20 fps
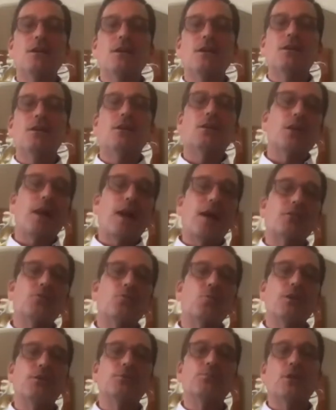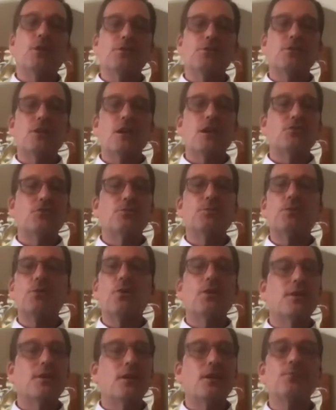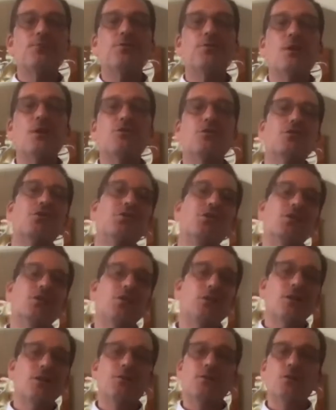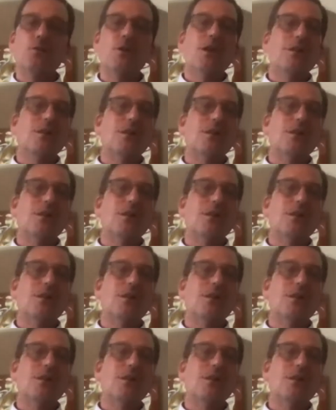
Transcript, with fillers: in our last week's presentation. But all that information is there to give you